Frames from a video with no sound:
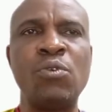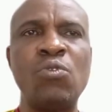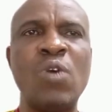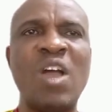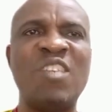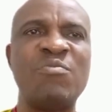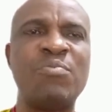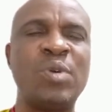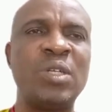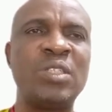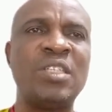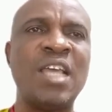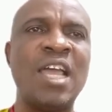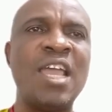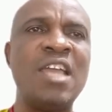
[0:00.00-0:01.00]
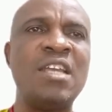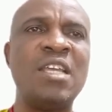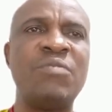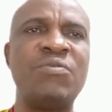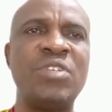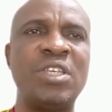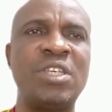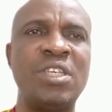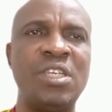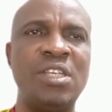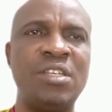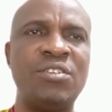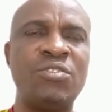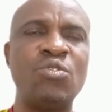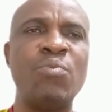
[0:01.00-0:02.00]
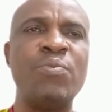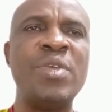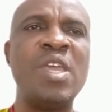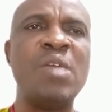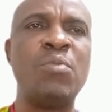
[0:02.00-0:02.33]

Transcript: who have bought their NFT keys to be